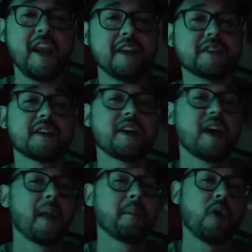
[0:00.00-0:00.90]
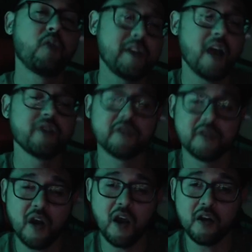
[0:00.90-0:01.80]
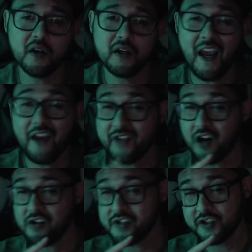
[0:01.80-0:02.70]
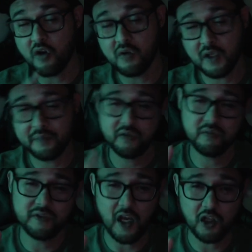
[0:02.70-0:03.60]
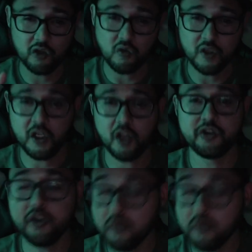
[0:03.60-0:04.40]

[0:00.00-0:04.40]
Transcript: eight, but went down to a dollar. After hours, it's going up to a dollar, one dollar two,